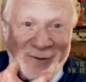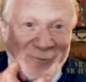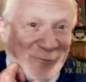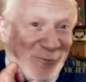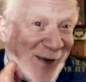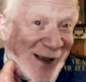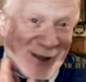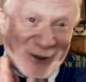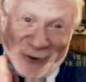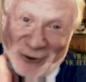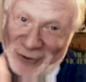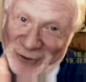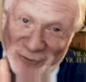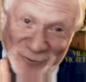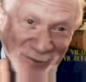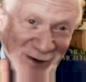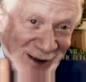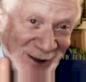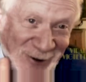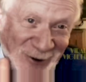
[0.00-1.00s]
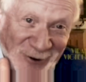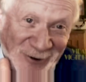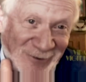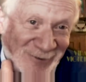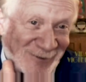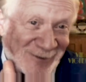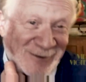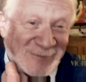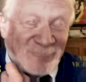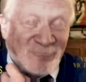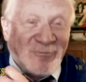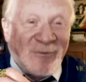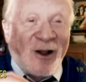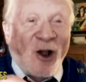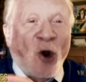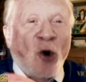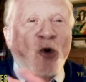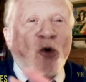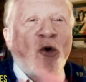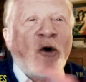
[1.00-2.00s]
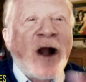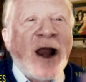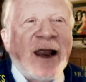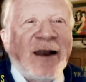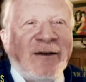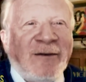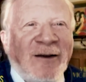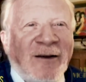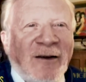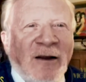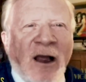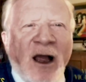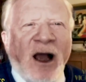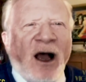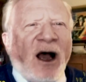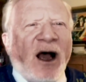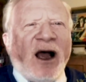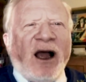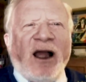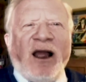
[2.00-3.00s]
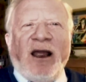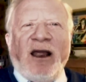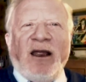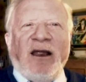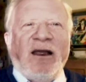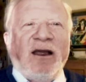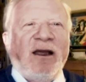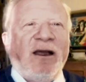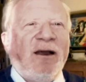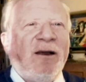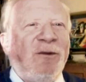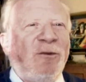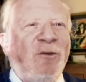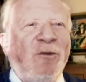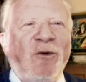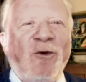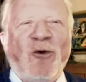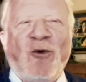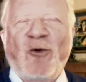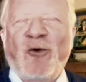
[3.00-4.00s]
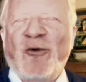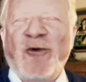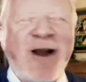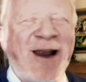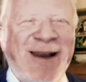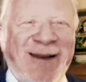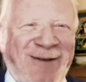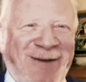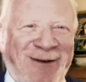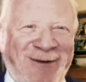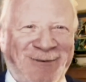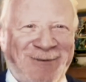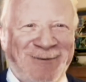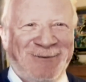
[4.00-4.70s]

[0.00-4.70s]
Better than better. Great. I am great.